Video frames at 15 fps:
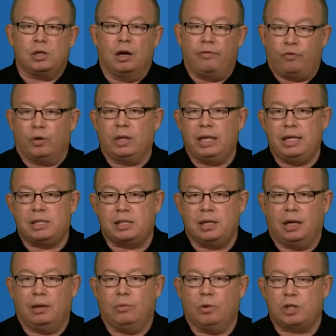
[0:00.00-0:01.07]
of
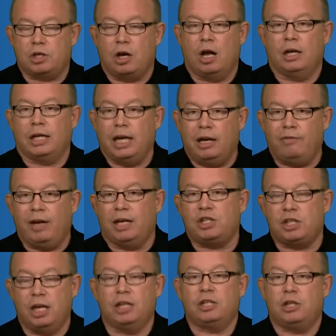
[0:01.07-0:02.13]
releasing what's called
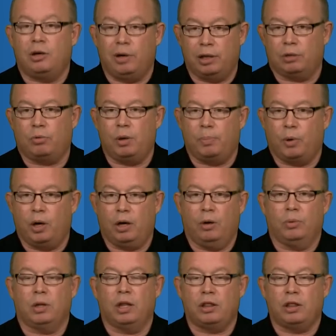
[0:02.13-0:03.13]
Innovation Engineering 3.0,